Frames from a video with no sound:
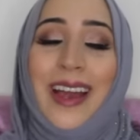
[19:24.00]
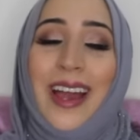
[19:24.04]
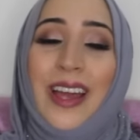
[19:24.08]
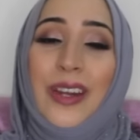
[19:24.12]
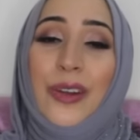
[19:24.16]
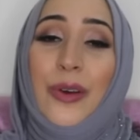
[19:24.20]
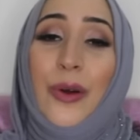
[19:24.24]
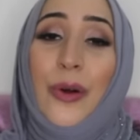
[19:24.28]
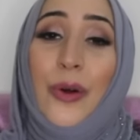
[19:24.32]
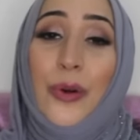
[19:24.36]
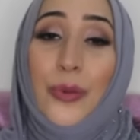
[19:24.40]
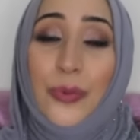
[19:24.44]
And
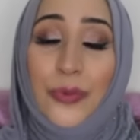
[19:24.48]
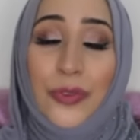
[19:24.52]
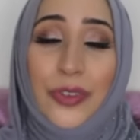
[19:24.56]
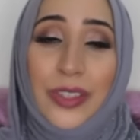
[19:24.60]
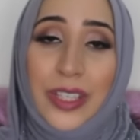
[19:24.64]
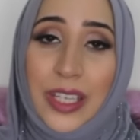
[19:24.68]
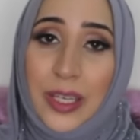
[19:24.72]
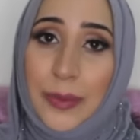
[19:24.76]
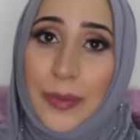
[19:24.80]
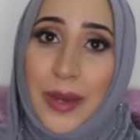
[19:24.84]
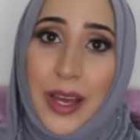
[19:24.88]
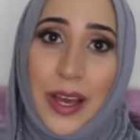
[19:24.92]

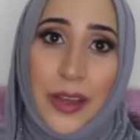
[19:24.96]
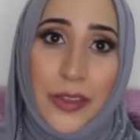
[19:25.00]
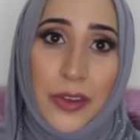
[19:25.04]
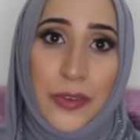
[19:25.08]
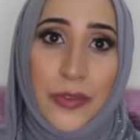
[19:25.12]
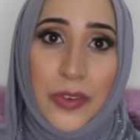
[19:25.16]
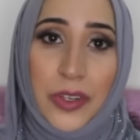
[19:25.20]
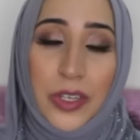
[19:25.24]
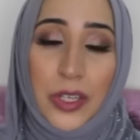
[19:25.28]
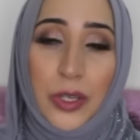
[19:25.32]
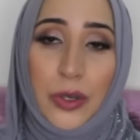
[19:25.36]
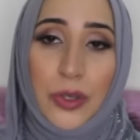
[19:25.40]
hopefully my other
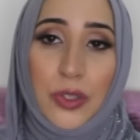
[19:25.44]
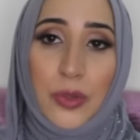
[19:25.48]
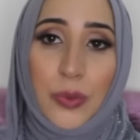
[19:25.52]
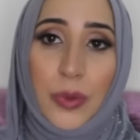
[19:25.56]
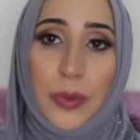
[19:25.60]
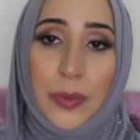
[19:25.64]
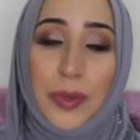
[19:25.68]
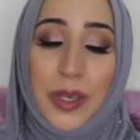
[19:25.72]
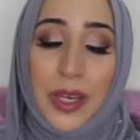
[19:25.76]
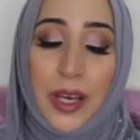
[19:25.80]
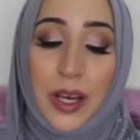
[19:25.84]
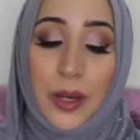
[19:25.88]
videos
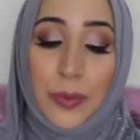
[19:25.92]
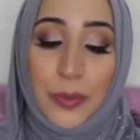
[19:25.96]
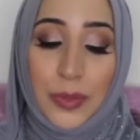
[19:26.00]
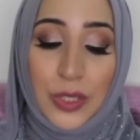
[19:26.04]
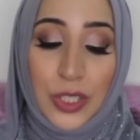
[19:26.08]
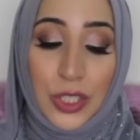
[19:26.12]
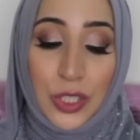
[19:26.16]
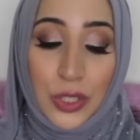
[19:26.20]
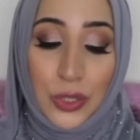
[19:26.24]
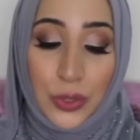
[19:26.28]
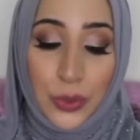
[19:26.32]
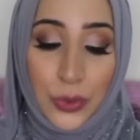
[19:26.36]
will be up
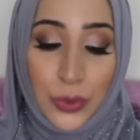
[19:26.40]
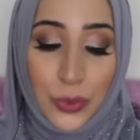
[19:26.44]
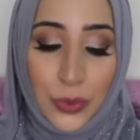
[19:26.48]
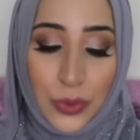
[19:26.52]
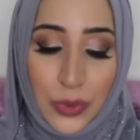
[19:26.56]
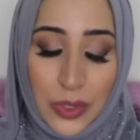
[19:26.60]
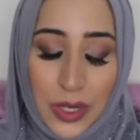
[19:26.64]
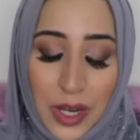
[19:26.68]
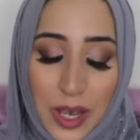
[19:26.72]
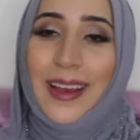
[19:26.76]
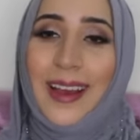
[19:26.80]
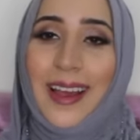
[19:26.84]

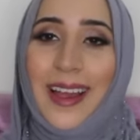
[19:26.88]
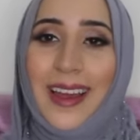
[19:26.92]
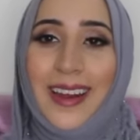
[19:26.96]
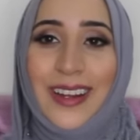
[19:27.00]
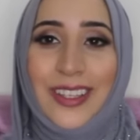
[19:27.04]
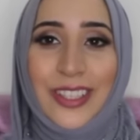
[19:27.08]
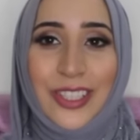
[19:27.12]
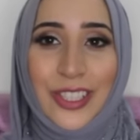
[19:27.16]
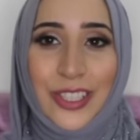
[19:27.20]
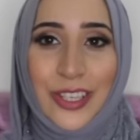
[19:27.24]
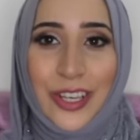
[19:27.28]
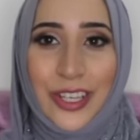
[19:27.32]
soon, and
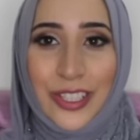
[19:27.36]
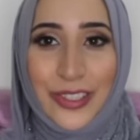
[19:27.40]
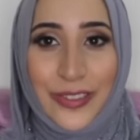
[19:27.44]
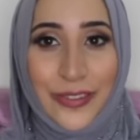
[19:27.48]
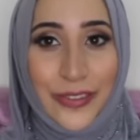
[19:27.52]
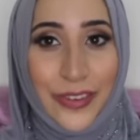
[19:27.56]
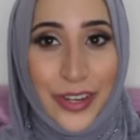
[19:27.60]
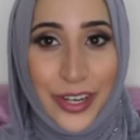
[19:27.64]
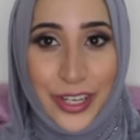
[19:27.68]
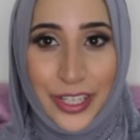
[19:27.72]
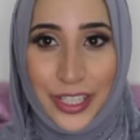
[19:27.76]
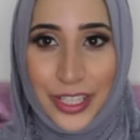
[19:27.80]
I'll see you guys
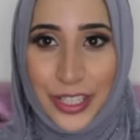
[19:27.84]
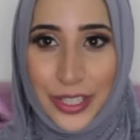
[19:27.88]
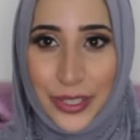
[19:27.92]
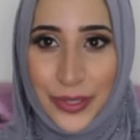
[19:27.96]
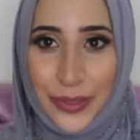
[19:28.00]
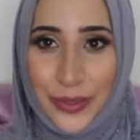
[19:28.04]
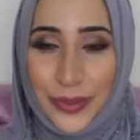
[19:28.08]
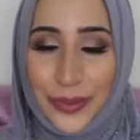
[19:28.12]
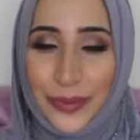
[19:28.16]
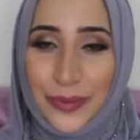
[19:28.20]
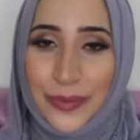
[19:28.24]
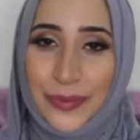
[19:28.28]
very
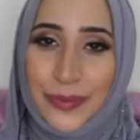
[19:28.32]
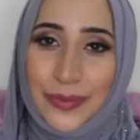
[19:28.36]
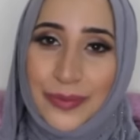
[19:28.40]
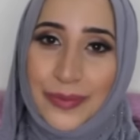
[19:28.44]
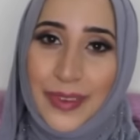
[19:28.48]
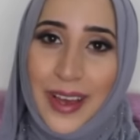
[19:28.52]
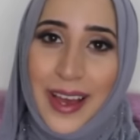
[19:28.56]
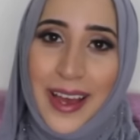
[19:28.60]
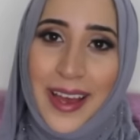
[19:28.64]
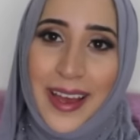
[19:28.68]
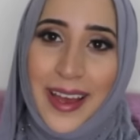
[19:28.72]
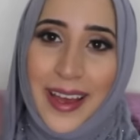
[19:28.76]
soon.
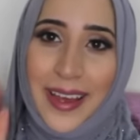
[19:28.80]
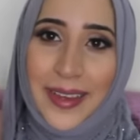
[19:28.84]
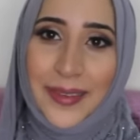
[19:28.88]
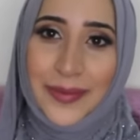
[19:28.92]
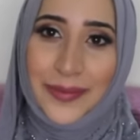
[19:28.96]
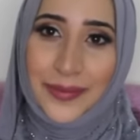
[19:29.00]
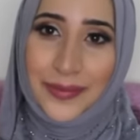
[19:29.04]
Bye!